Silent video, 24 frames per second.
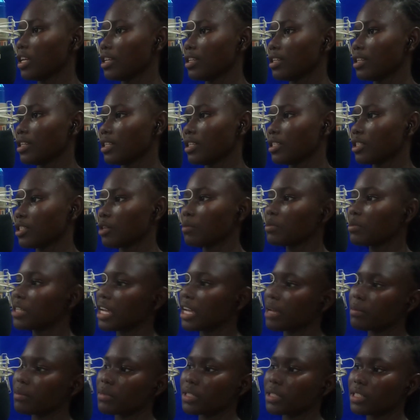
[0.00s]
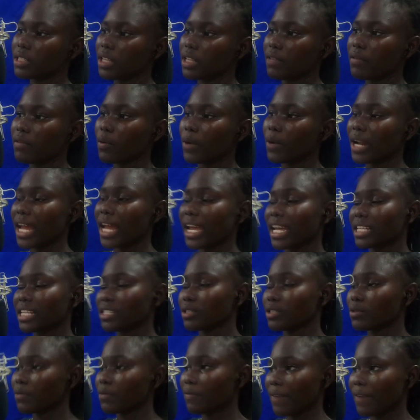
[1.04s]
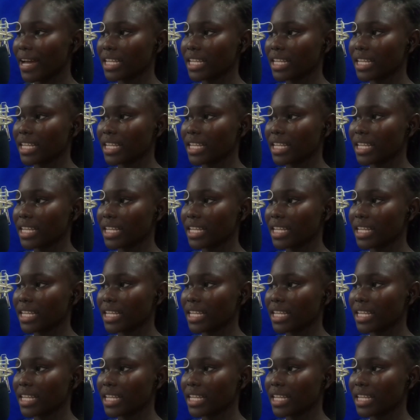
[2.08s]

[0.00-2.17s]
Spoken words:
Sometimes even when I get into fights